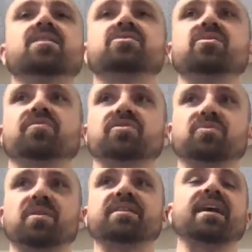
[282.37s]
So for
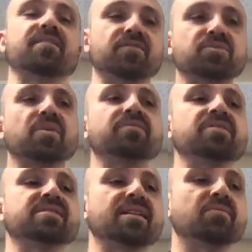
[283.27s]
12
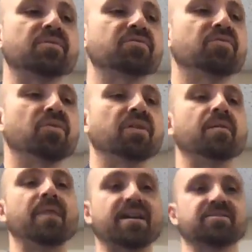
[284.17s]
years, I worked for a
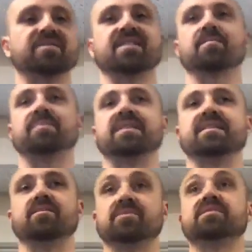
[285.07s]
mattress company
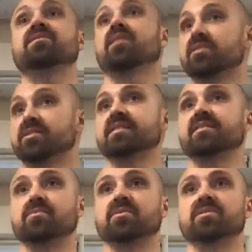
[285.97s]
that was the largest in the
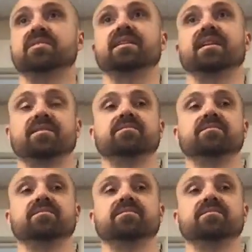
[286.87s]
world, and